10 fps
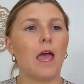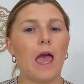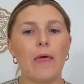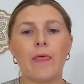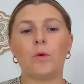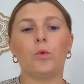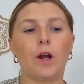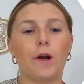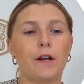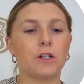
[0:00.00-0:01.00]
And then we're
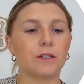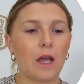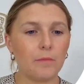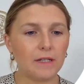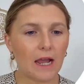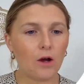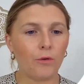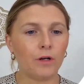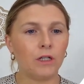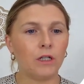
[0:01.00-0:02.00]
going to just come
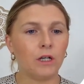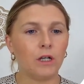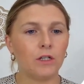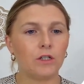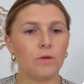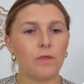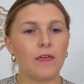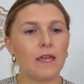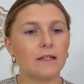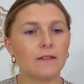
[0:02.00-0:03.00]
down to
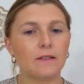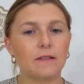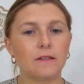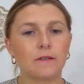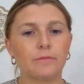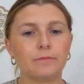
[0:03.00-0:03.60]
this.